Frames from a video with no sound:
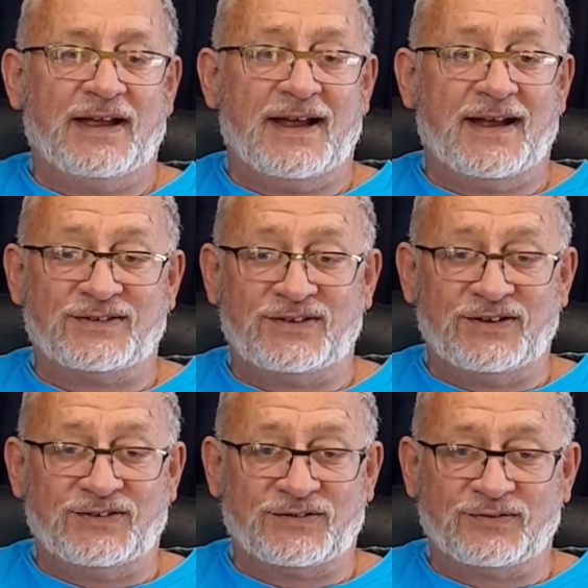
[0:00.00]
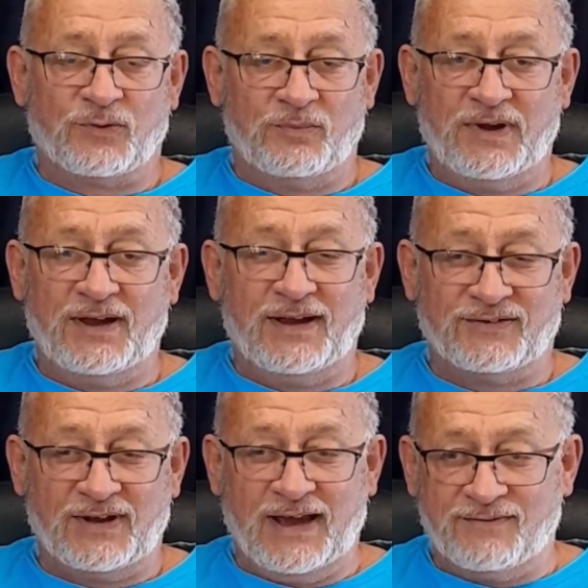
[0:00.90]
as this. For me,
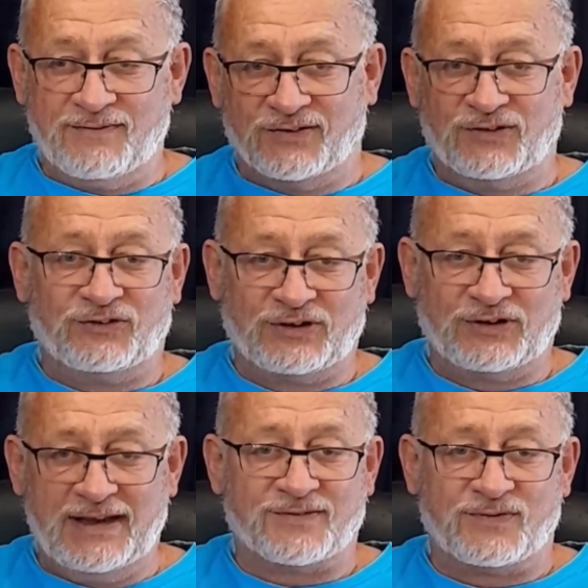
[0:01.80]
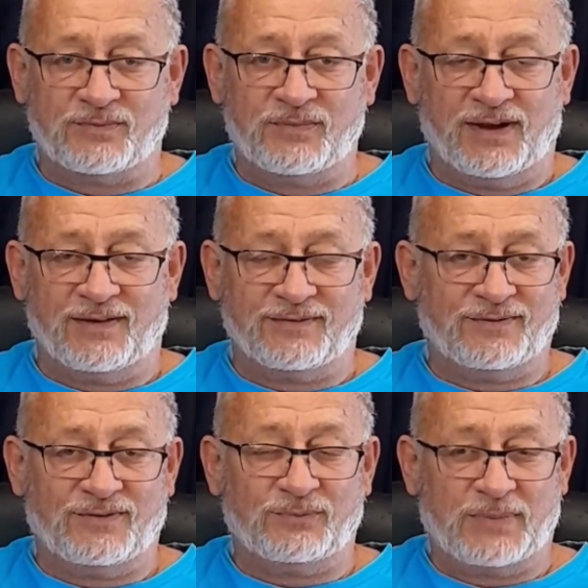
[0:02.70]
it's evidence. It's clear for me.
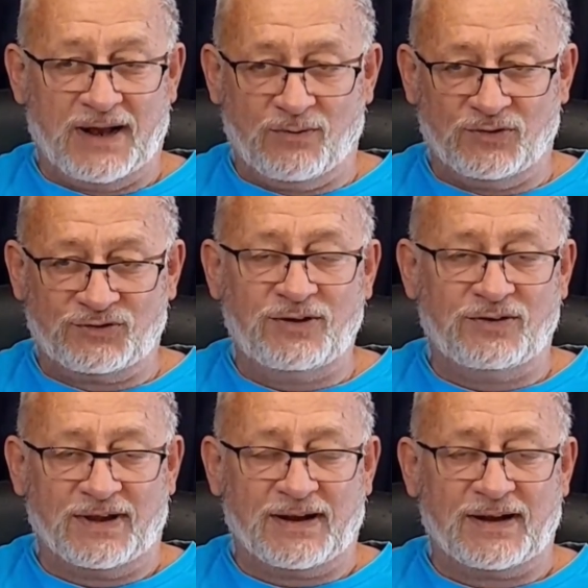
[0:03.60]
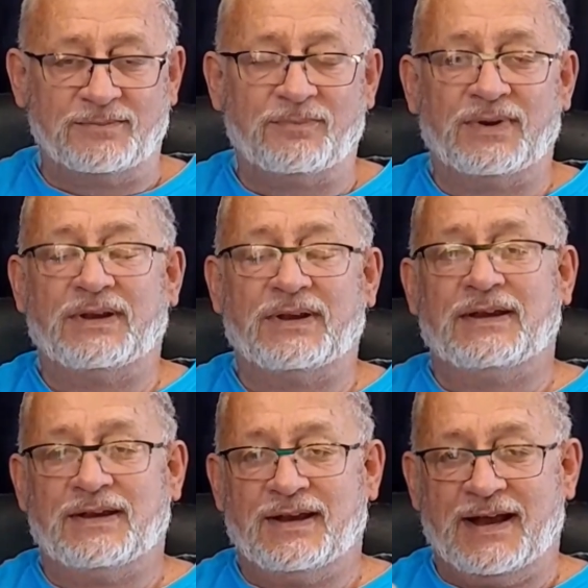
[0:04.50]
But I will show you the clip,
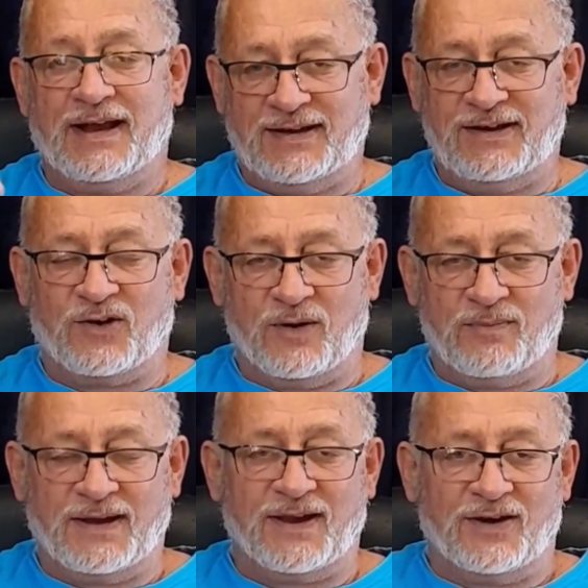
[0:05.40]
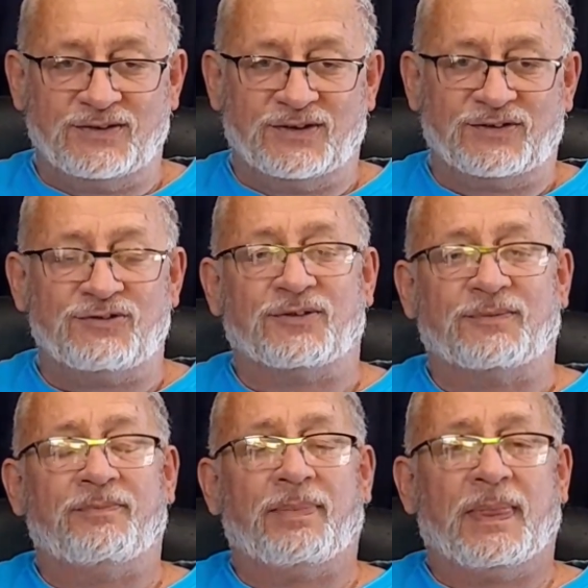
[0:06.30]
and then you can make your own decision.
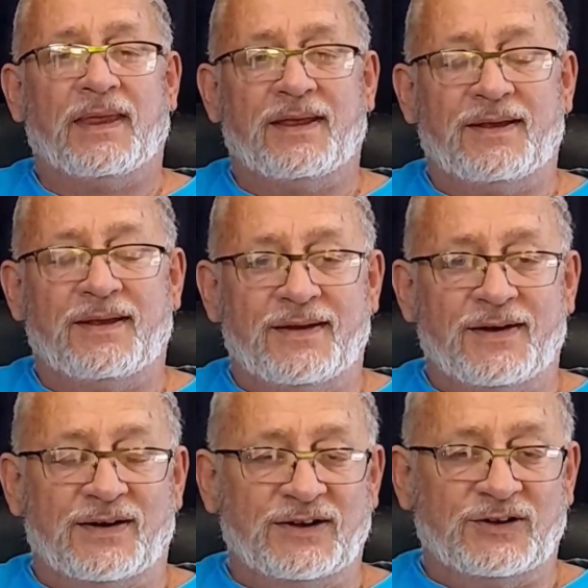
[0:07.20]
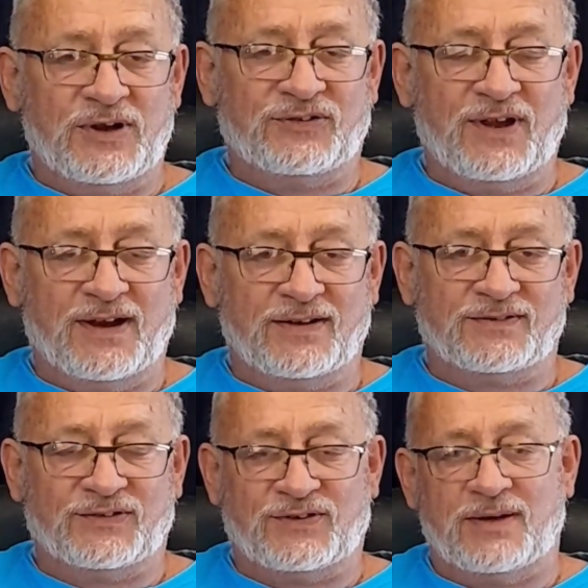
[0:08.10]
On the 22nd of
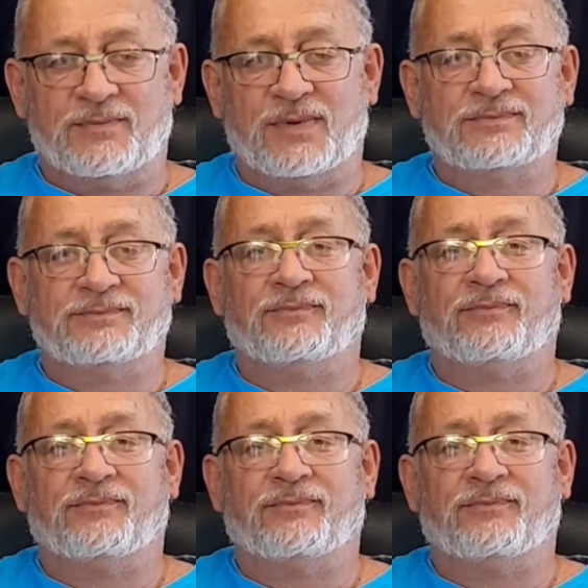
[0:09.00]
December,